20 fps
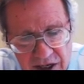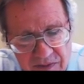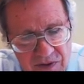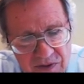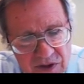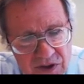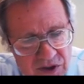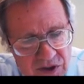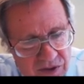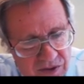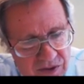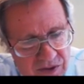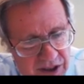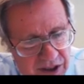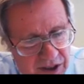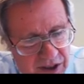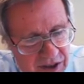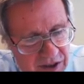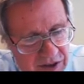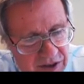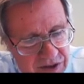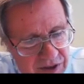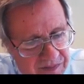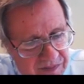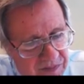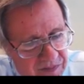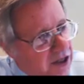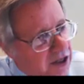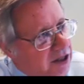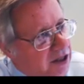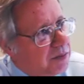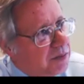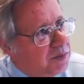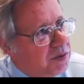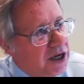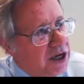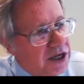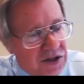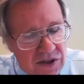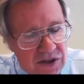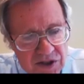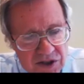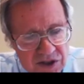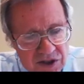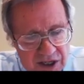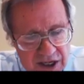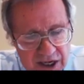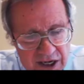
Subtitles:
That is updated every 2 years.